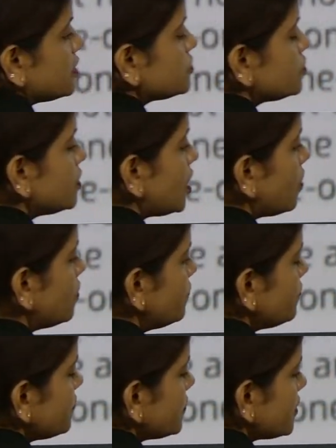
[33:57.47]
So now
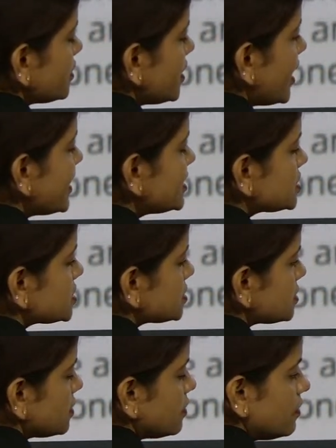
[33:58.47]
x
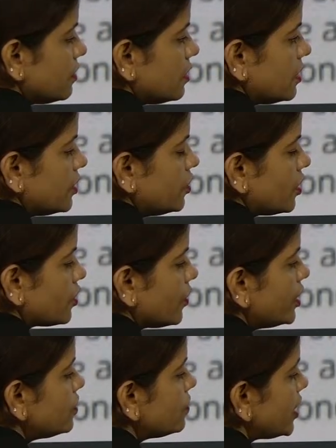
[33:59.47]
you are
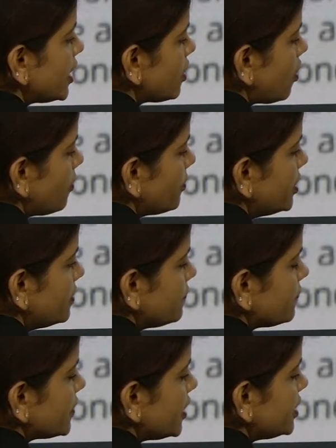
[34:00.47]
going to take common,
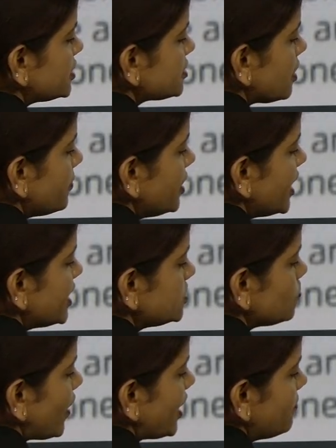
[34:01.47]
it is coming as
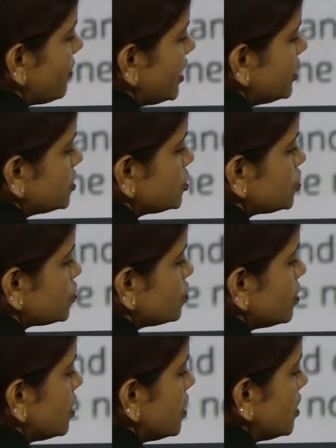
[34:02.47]
y minus 2
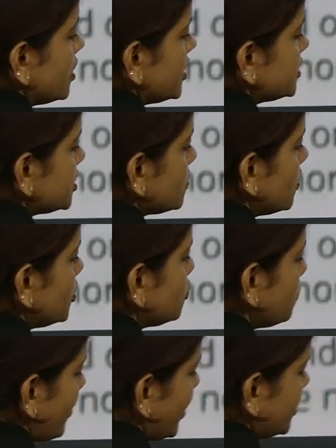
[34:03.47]
is equal to
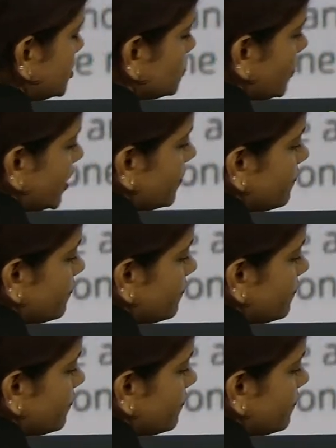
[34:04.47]
minus y.